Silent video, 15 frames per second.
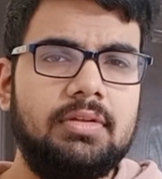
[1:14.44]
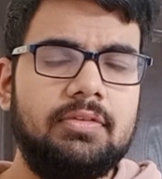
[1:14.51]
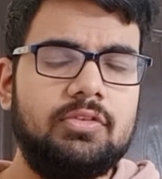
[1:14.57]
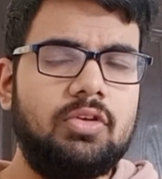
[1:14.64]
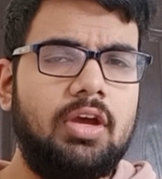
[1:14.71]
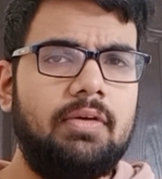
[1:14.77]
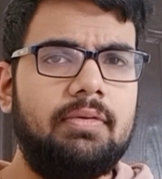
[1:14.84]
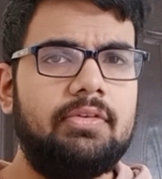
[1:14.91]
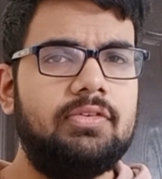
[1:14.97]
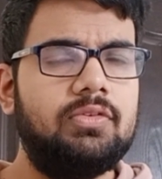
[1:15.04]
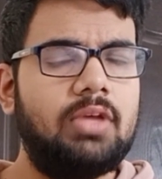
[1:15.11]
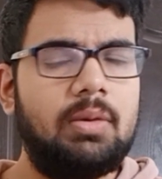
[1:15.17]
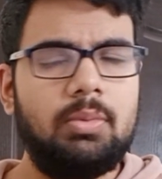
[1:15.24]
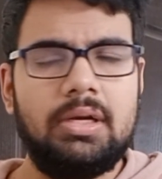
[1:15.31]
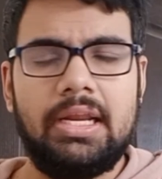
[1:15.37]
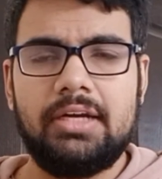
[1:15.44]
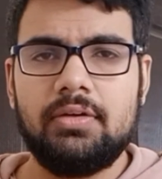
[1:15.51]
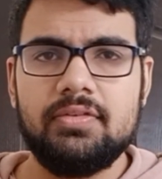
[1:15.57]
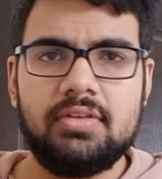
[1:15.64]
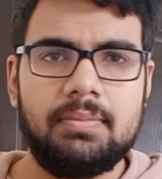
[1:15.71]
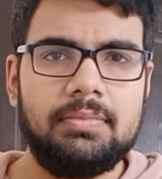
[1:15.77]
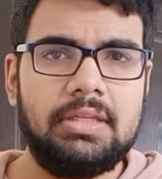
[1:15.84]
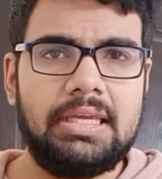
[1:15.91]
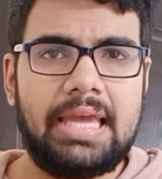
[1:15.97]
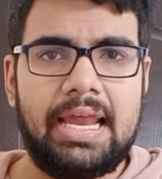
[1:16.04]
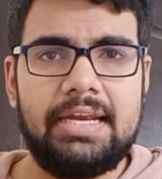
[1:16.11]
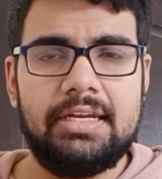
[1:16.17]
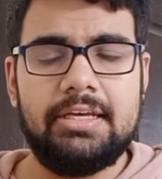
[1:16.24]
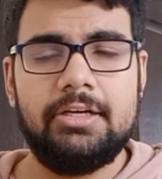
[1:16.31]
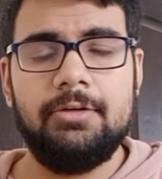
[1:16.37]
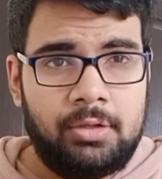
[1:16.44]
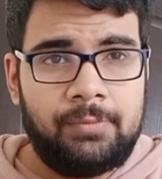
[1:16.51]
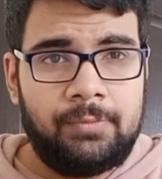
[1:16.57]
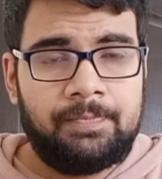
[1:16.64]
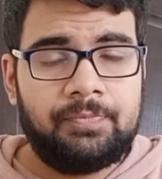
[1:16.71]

So I would like to something add here.